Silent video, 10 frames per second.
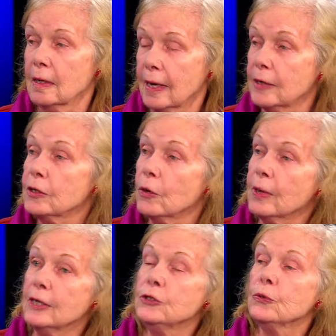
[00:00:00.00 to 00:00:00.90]
and go
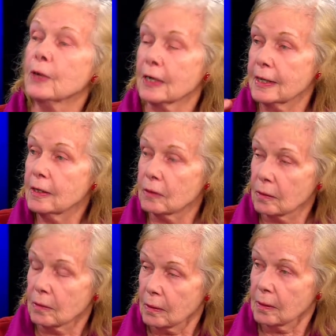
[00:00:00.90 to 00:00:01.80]
into a
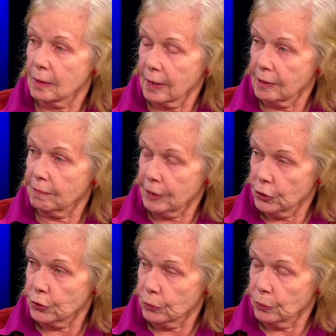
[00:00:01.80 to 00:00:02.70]
legal kind of
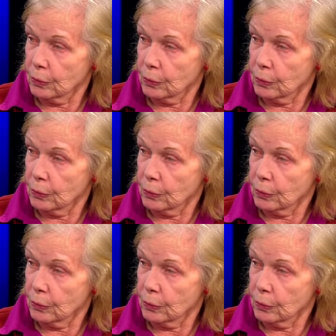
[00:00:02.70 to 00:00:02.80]
issue?